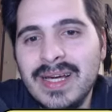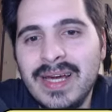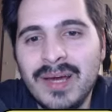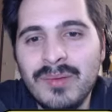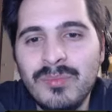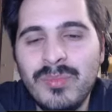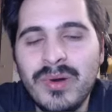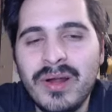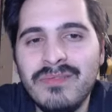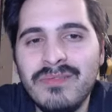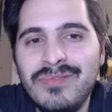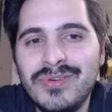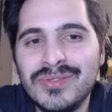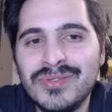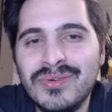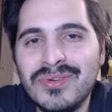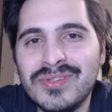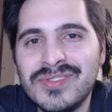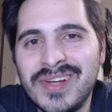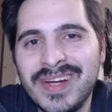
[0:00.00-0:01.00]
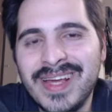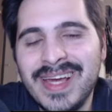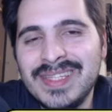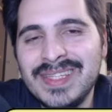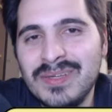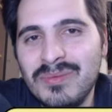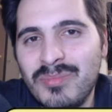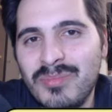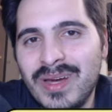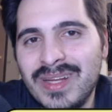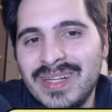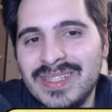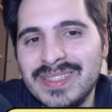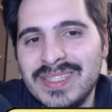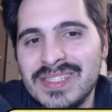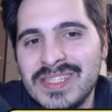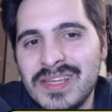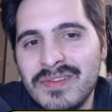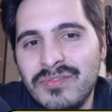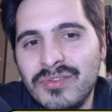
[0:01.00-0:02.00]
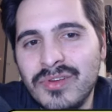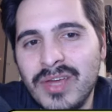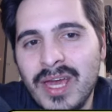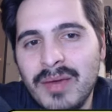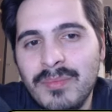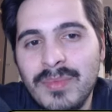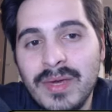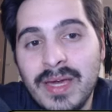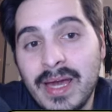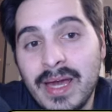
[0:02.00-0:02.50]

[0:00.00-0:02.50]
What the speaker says: And Brentford also are getting penalties every game week.